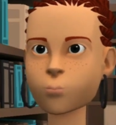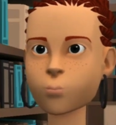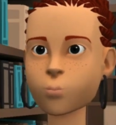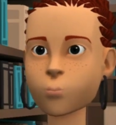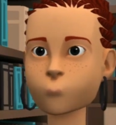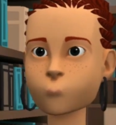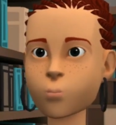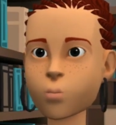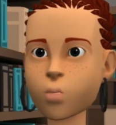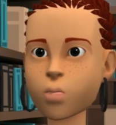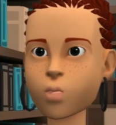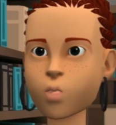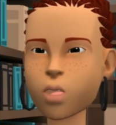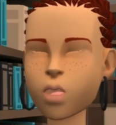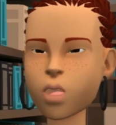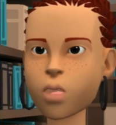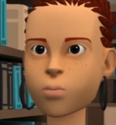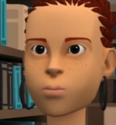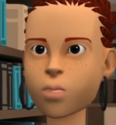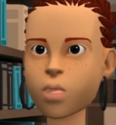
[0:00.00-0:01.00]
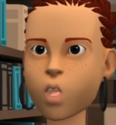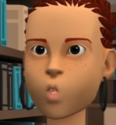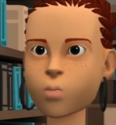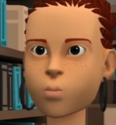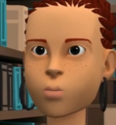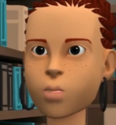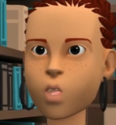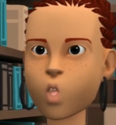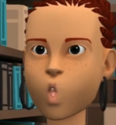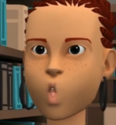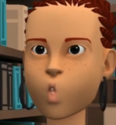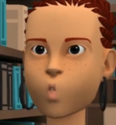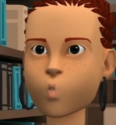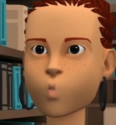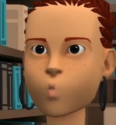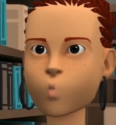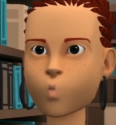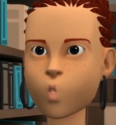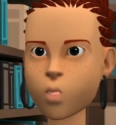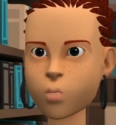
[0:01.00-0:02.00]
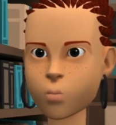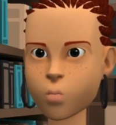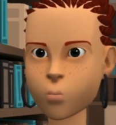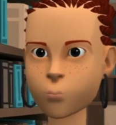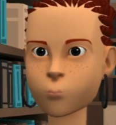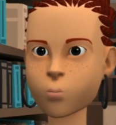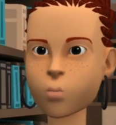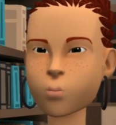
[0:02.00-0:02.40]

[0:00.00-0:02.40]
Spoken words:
a water arm of the Arabian Sea,